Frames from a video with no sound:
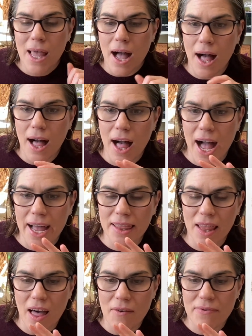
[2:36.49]
I
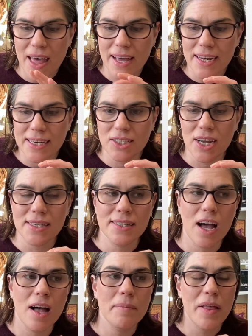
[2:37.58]
love that it does
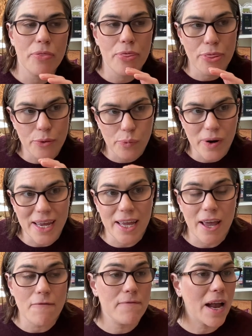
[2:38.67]
come in
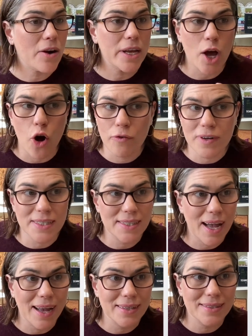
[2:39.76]
3 very
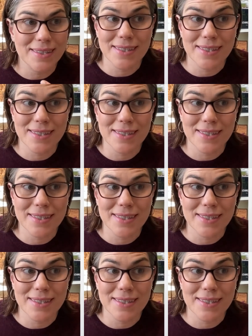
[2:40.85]
oversized